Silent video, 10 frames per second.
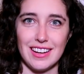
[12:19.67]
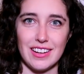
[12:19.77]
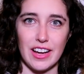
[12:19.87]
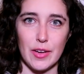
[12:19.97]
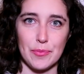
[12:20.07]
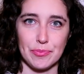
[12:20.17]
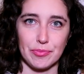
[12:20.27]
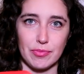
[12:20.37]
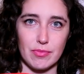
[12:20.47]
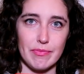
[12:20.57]
Alright.
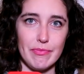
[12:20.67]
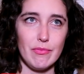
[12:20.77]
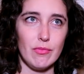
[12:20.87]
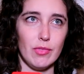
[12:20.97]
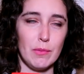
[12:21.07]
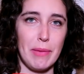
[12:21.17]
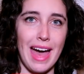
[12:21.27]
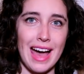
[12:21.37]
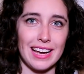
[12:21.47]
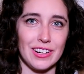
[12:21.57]

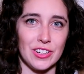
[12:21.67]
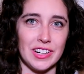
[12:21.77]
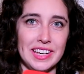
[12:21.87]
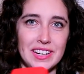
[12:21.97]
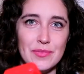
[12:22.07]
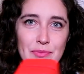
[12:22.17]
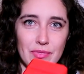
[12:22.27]
Pack her in.